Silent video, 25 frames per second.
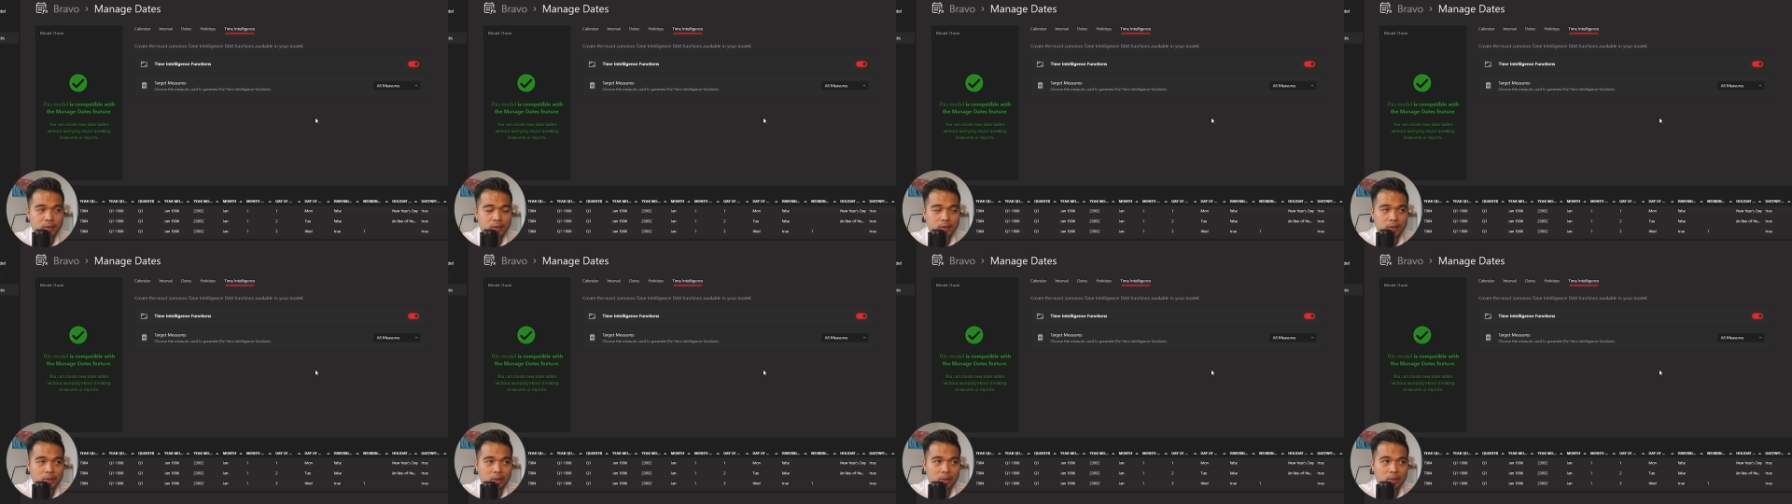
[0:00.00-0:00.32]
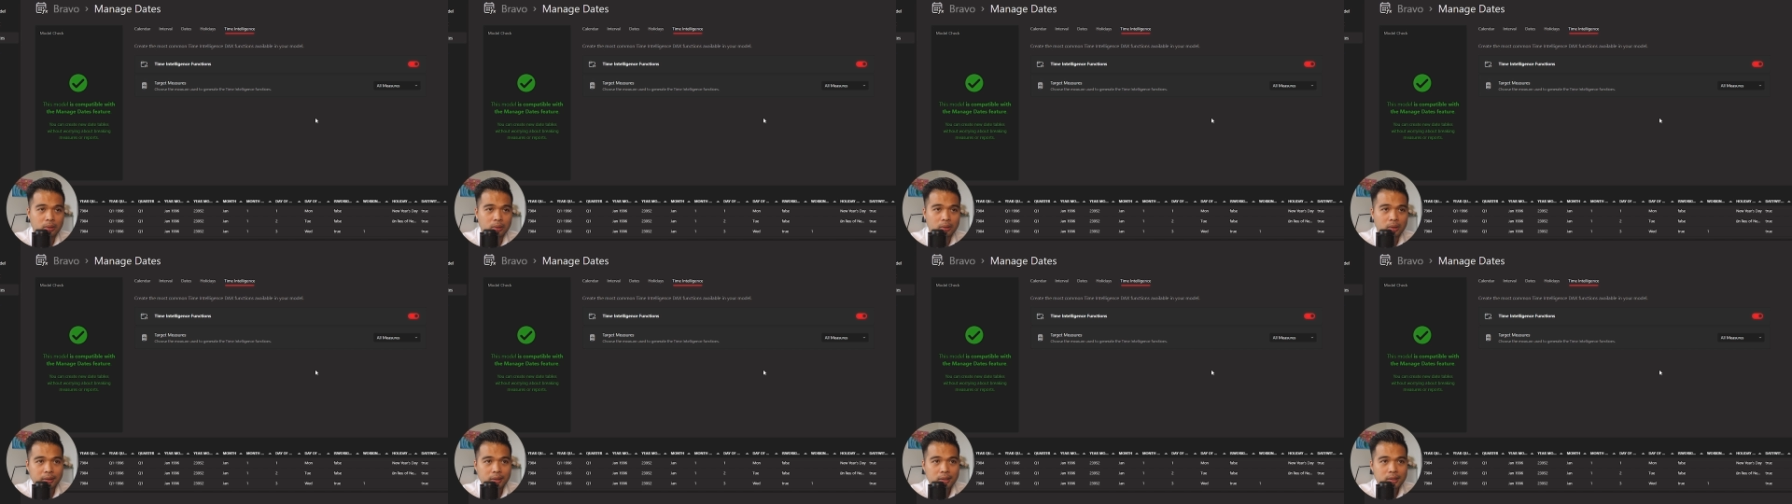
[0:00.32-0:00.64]

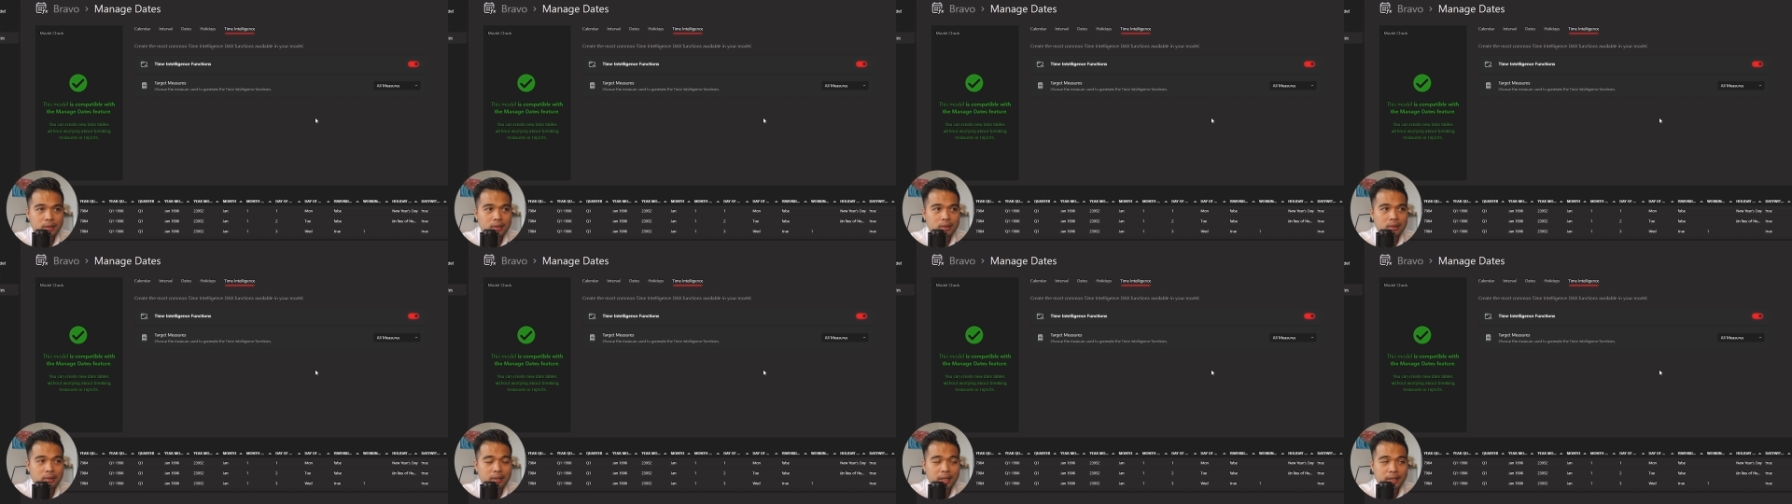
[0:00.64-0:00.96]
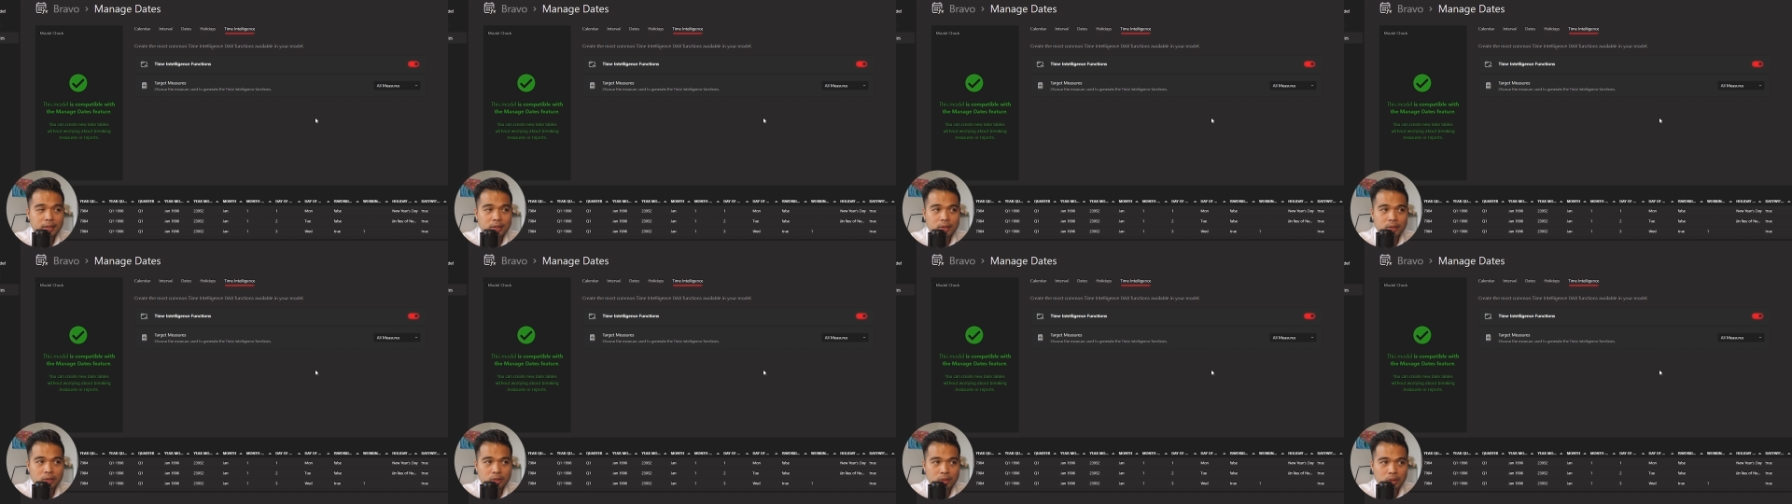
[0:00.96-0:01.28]
So this
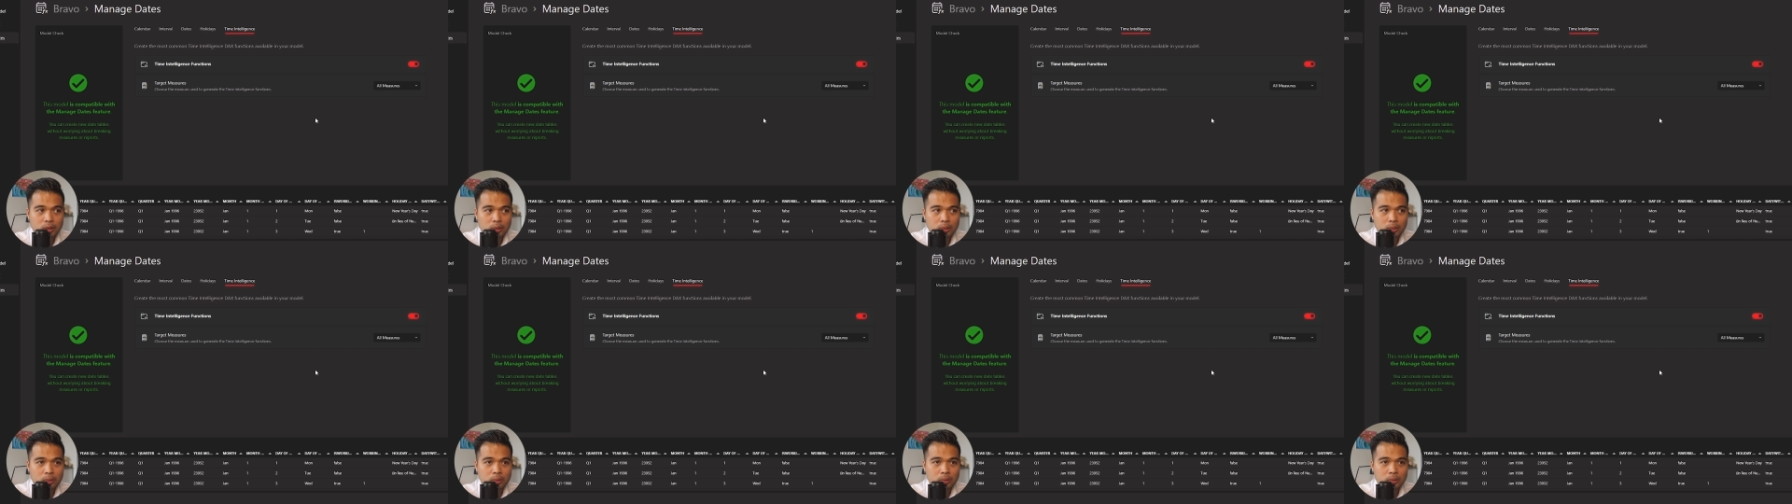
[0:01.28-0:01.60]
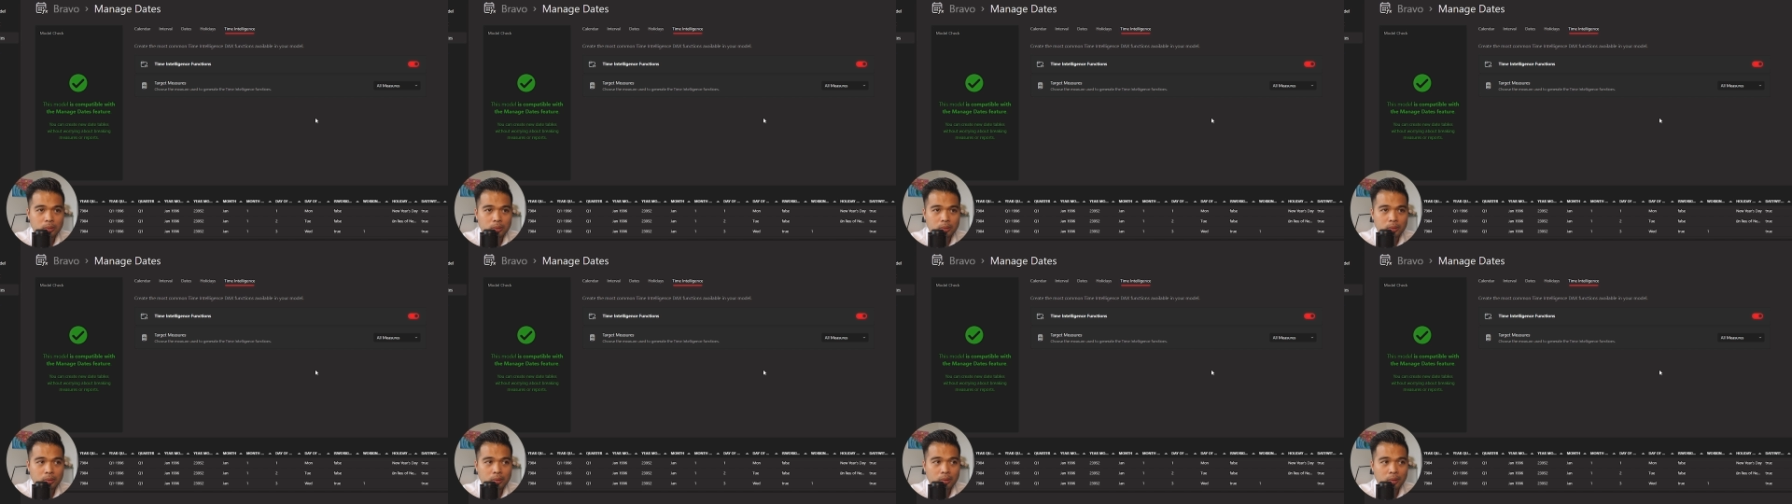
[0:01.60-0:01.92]
lets
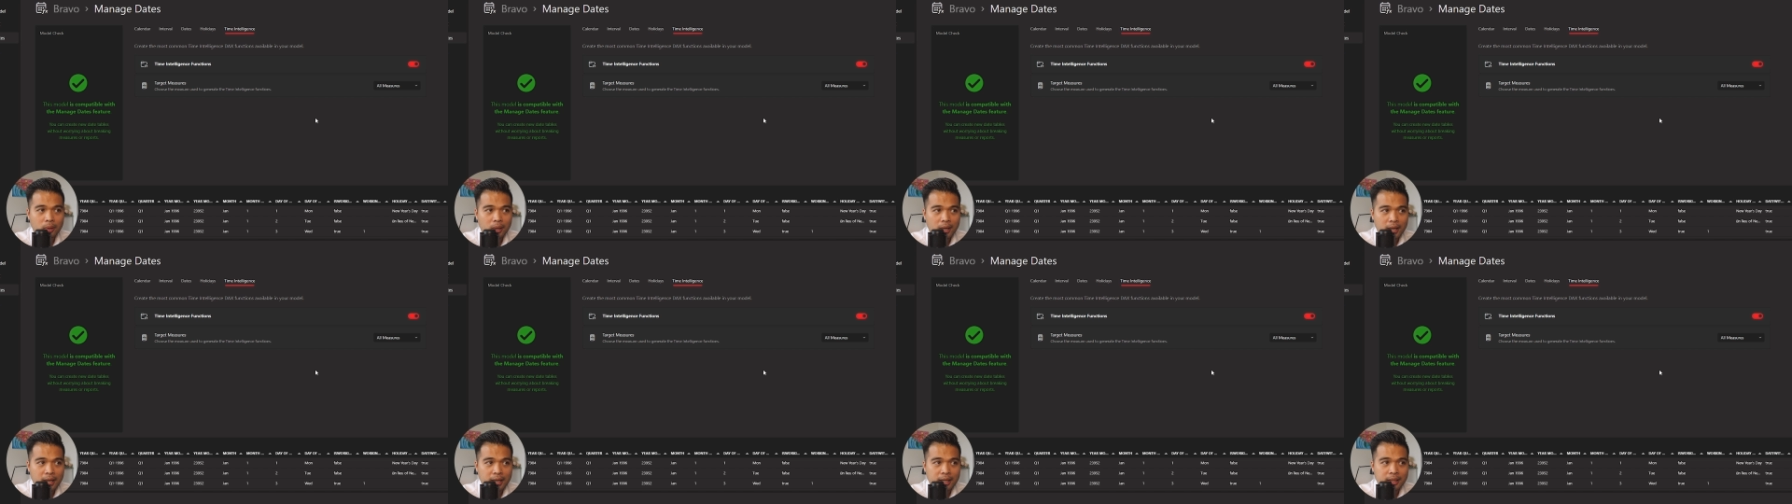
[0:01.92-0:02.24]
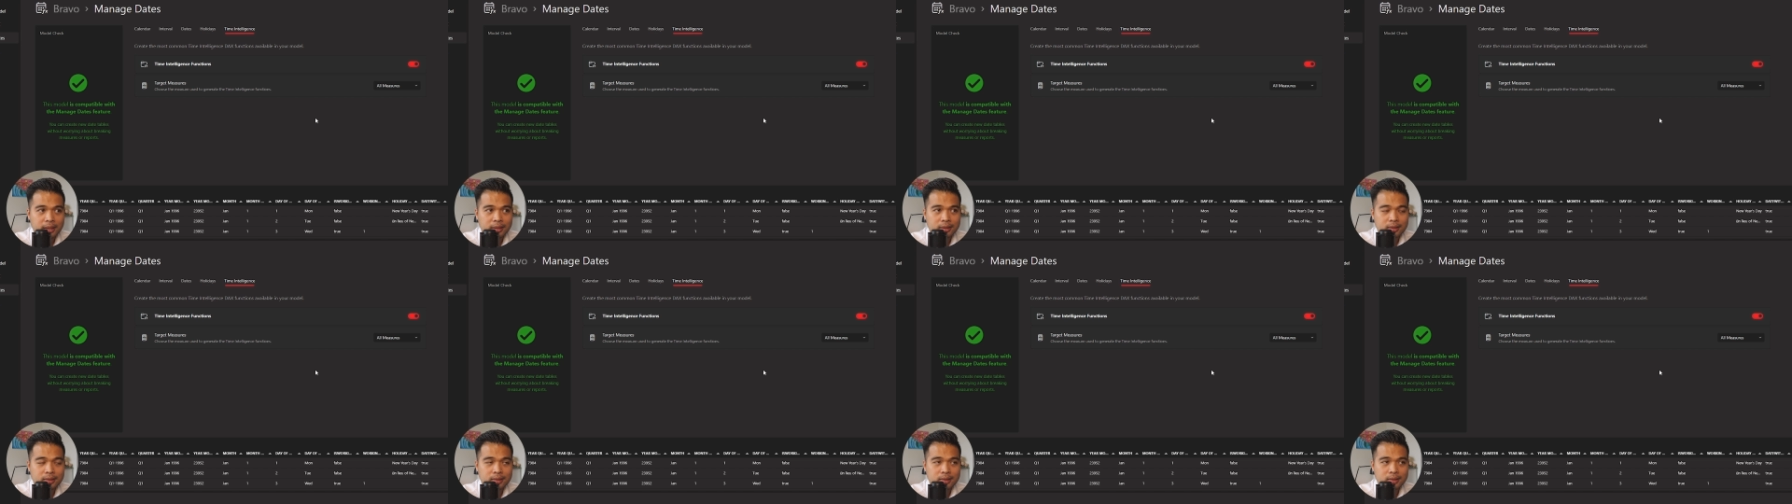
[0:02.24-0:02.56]
you
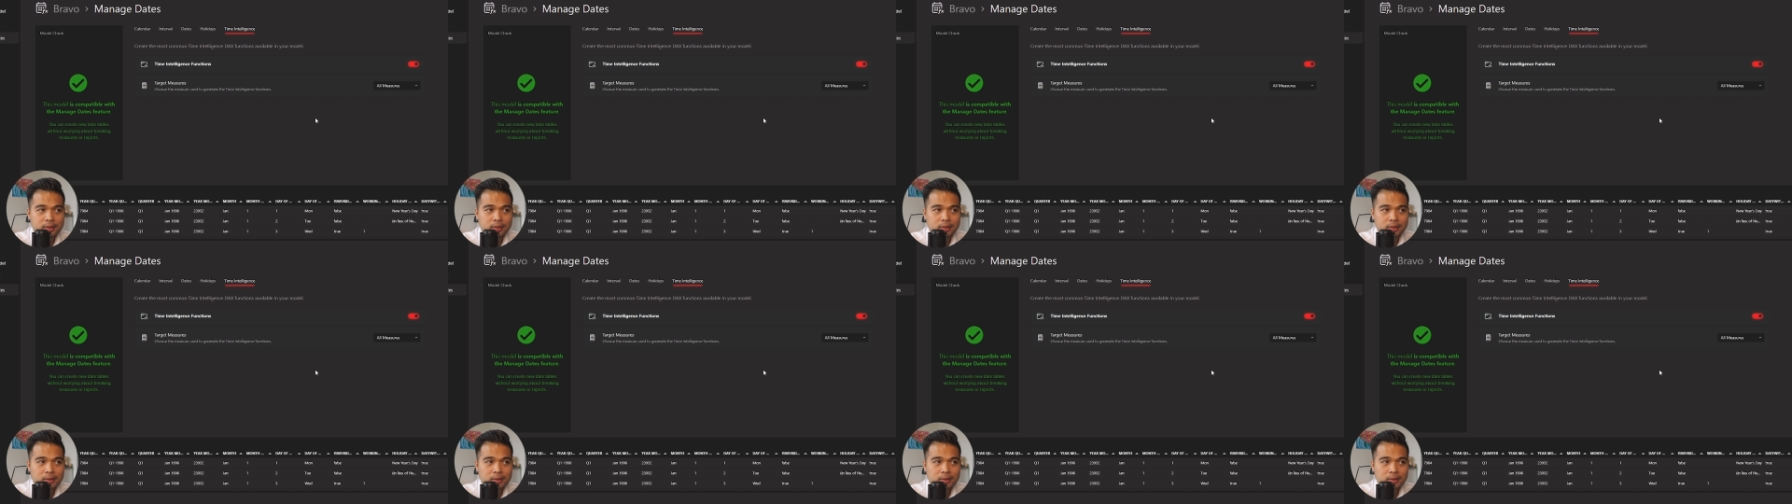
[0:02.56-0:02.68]
create